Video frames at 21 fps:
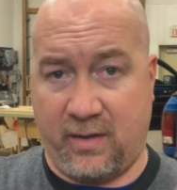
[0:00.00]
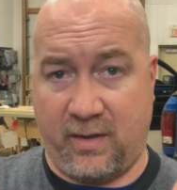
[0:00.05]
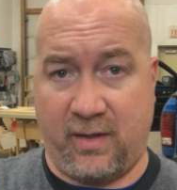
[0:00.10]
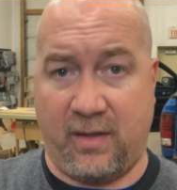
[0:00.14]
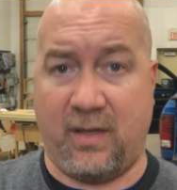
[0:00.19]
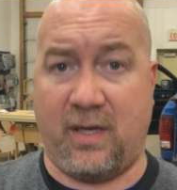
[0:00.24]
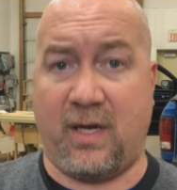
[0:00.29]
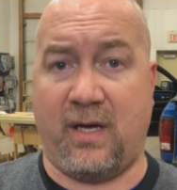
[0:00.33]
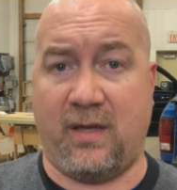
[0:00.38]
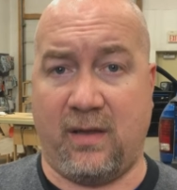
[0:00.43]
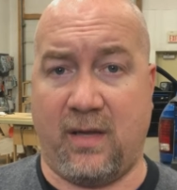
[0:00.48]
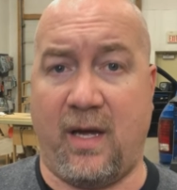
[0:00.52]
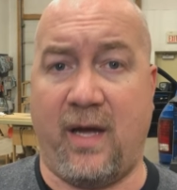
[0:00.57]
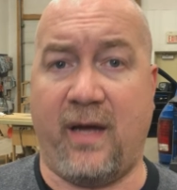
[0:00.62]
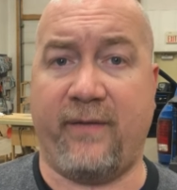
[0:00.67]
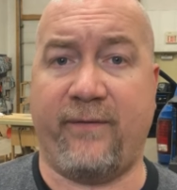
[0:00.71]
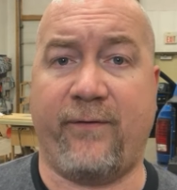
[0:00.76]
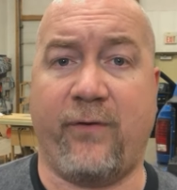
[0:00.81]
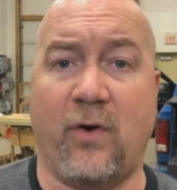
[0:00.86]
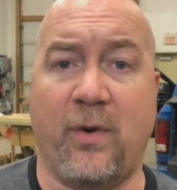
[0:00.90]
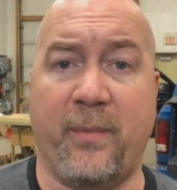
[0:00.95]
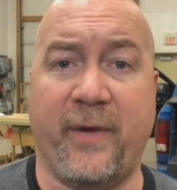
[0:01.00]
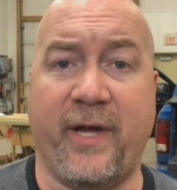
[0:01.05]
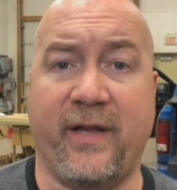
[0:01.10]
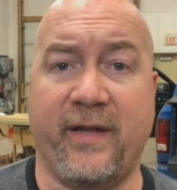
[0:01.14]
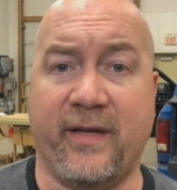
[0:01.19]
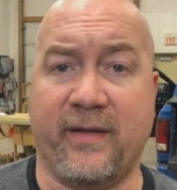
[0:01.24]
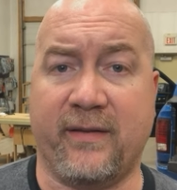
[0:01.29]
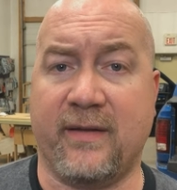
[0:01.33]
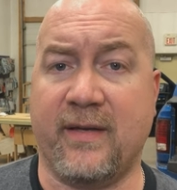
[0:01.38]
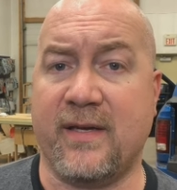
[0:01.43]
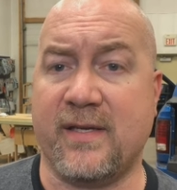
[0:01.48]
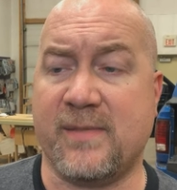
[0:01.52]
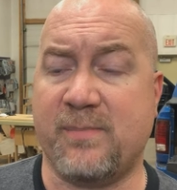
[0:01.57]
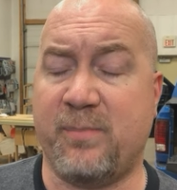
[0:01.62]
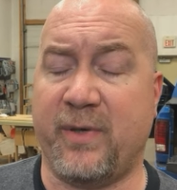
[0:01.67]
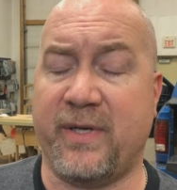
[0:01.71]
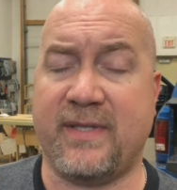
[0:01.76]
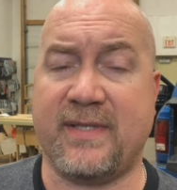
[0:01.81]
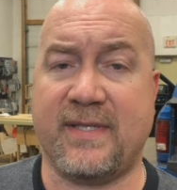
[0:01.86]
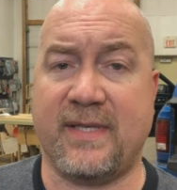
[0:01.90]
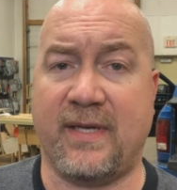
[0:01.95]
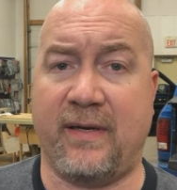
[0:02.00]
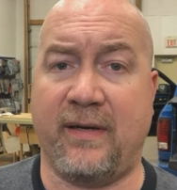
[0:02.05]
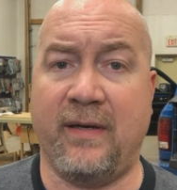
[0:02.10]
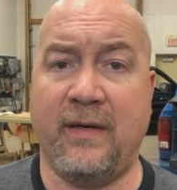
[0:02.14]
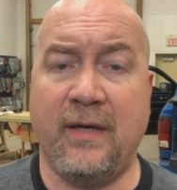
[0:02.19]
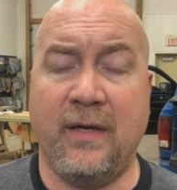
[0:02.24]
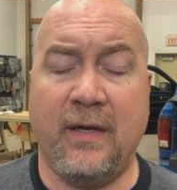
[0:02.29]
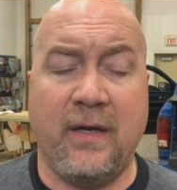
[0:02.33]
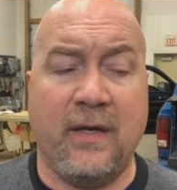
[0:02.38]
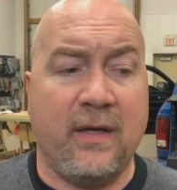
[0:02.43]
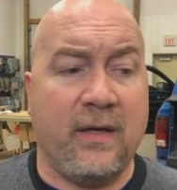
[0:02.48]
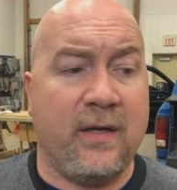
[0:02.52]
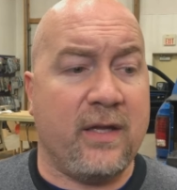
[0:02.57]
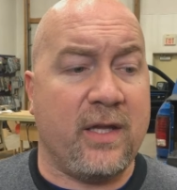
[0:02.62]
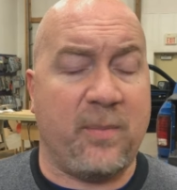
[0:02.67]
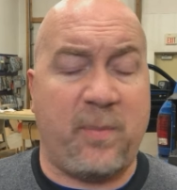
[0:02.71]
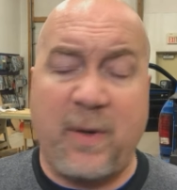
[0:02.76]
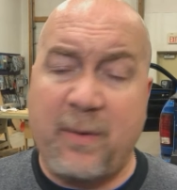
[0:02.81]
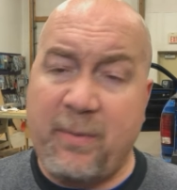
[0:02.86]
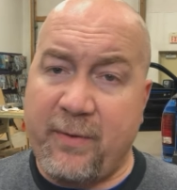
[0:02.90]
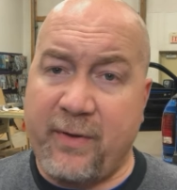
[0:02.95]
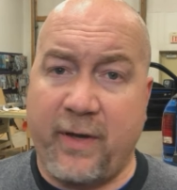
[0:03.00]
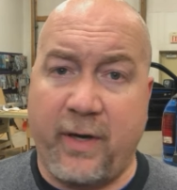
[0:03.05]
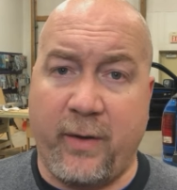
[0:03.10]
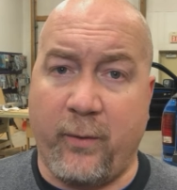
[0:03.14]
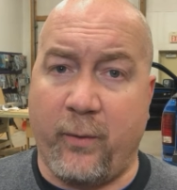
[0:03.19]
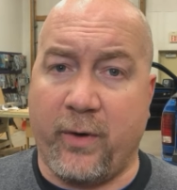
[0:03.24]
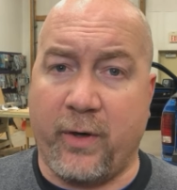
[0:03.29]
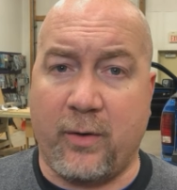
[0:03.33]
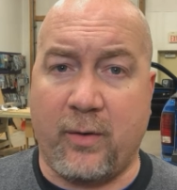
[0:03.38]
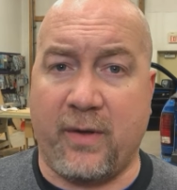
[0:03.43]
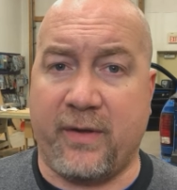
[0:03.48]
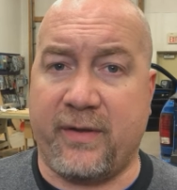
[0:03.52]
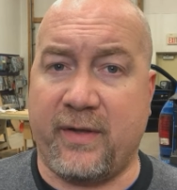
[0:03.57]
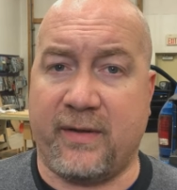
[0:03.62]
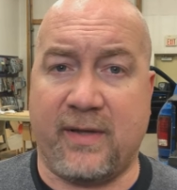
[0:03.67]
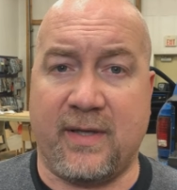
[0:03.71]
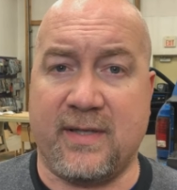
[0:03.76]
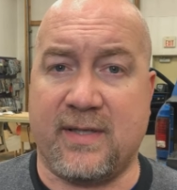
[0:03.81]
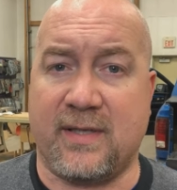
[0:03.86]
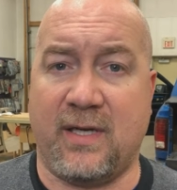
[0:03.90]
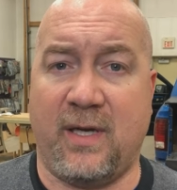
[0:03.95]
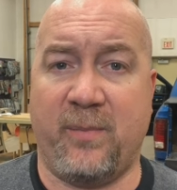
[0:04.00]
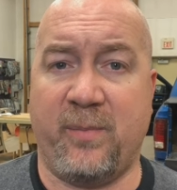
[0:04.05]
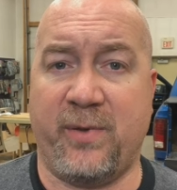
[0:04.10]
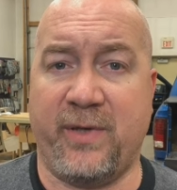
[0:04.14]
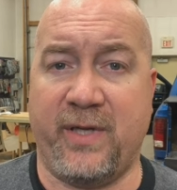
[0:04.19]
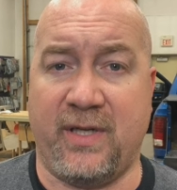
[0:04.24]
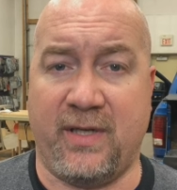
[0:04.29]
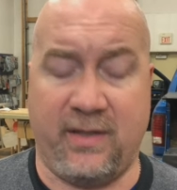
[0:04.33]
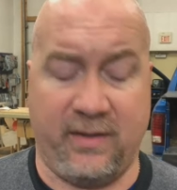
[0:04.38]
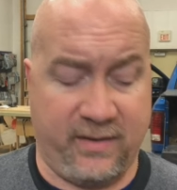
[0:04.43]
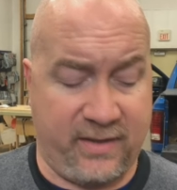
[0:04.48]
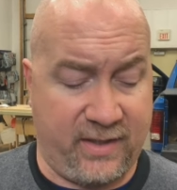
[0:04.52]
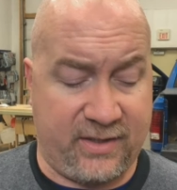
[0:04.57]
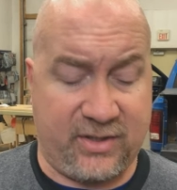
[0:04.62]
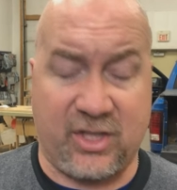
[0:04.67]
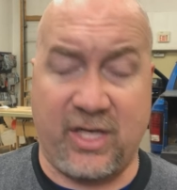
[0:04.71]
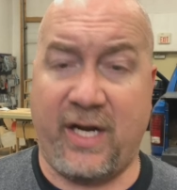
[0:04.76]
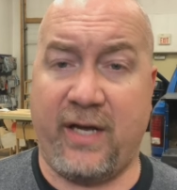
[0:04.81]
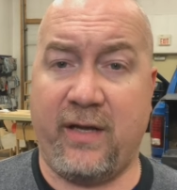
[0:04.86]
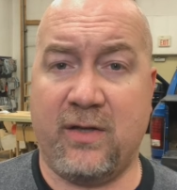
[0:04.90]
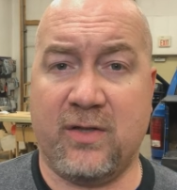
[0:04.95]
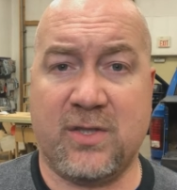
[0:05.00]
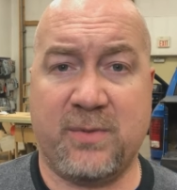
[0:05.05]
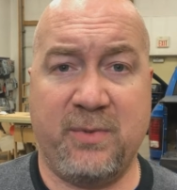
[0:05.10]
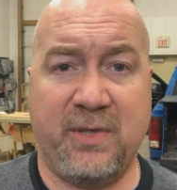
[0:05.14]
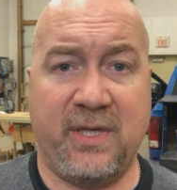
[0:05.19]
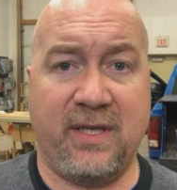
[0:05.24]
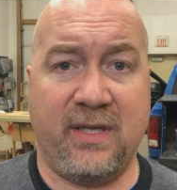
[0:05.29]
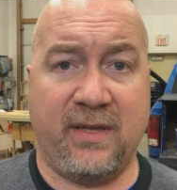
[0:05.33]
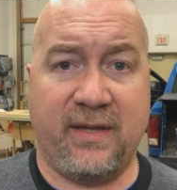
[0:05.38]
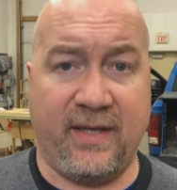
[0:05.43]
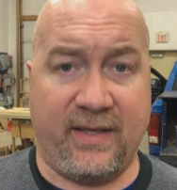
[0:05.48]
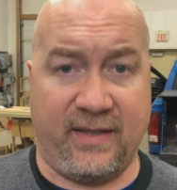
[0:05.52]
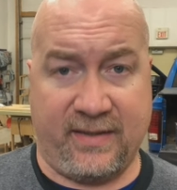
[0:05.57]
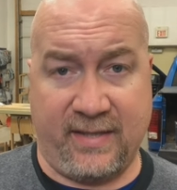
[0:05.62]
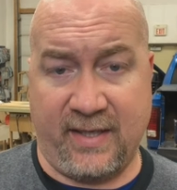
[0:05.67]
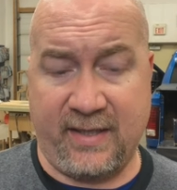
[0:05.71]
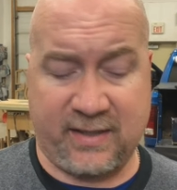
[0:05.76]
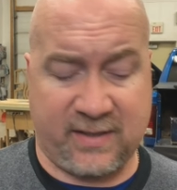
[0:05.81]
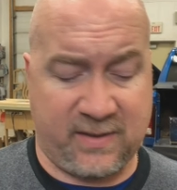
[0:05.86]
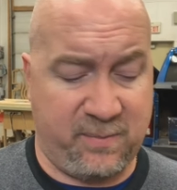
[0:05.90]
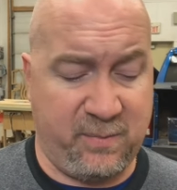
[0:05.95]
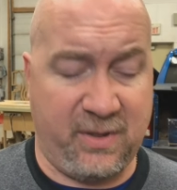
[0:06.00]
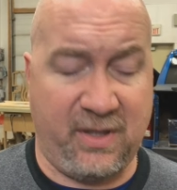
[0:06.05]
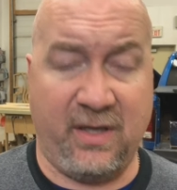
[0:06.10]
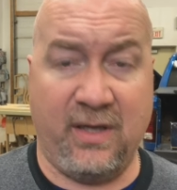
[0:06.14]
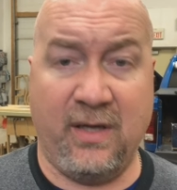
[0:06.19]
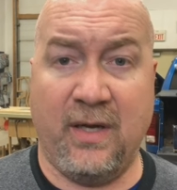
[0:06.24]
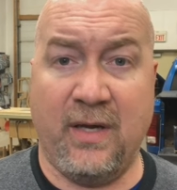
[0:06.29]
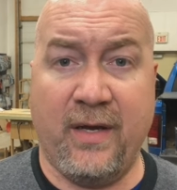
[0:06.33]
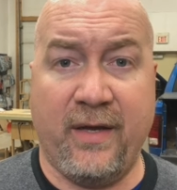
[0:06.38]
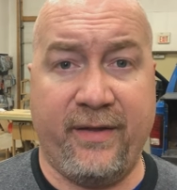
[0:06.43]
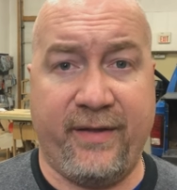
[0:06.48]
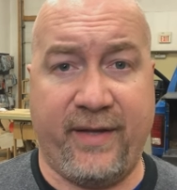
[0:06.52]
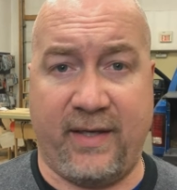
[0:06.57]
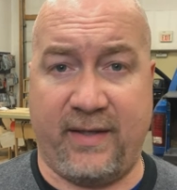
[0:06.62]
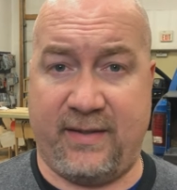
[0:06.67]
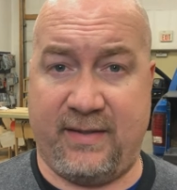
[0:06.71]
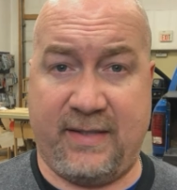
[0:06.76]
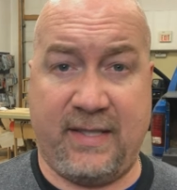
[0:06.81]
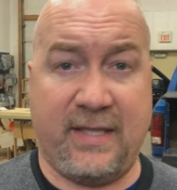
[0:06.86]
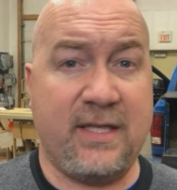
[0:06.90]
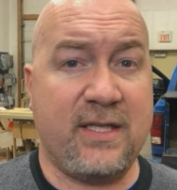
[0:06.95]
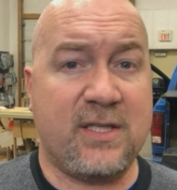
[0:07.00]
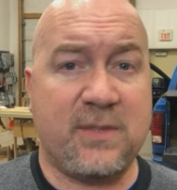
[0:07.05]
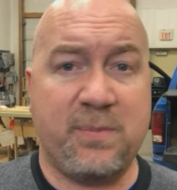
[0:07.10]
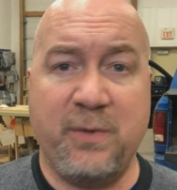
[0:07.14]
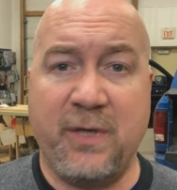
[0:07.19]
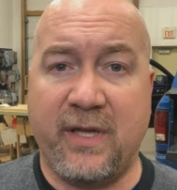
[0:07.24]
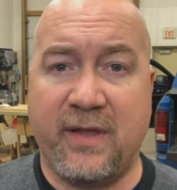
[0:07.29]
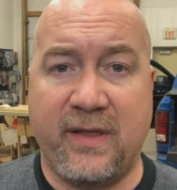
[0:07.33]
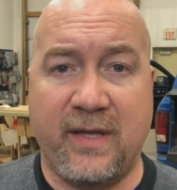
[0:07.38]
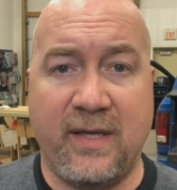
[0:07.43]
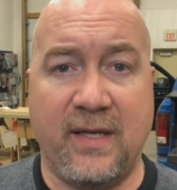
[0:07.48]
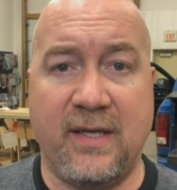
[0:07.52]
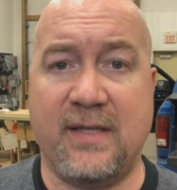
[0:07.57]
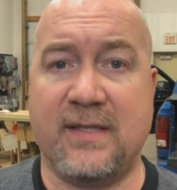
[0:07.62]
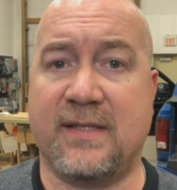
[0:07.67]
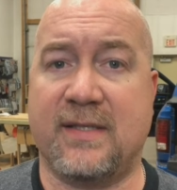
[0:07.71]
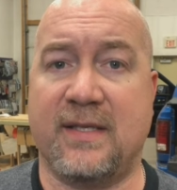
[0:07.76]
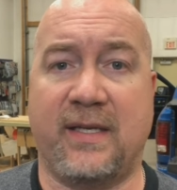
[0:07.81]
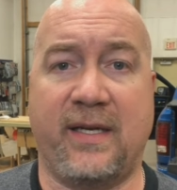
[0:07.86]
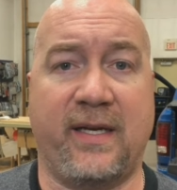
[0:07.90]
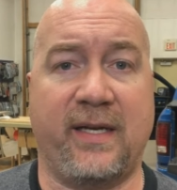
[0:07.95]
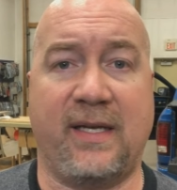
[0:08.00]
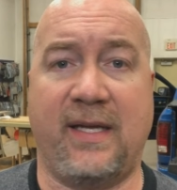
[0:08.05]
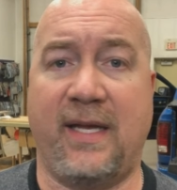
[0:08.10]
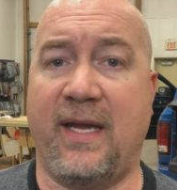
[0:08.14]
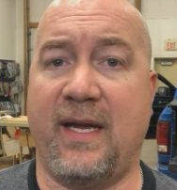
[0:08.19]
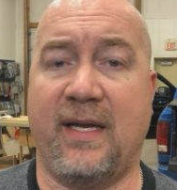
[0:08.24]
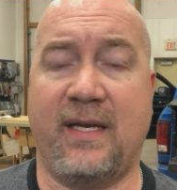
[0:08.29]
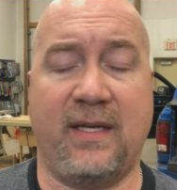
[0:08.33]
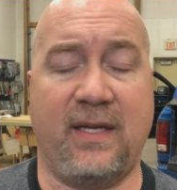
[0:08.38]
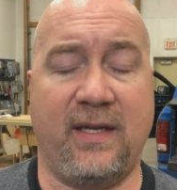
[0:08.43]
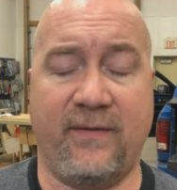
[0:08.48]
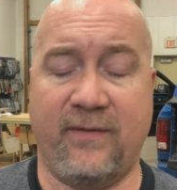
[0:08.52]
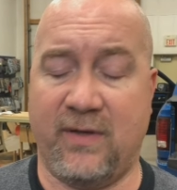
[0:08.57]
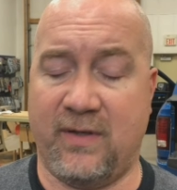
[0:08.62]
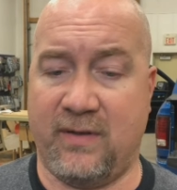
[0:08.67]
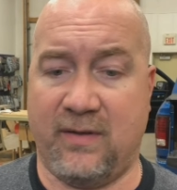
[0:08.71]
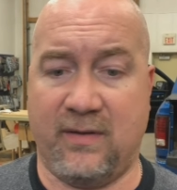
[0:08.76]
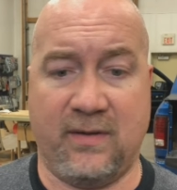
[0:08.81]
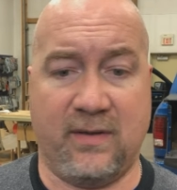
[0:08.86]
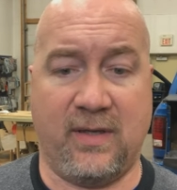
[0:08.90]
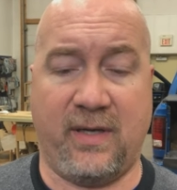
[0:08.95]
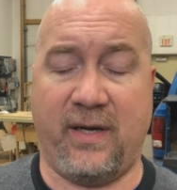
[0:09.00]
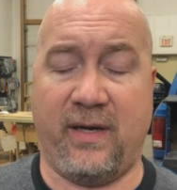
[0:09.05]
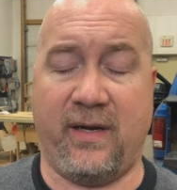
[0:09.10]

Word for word: a, a live format like this, but uh, the people that I work with at this company, they challenge me, they test me, they teach me things that I can't even,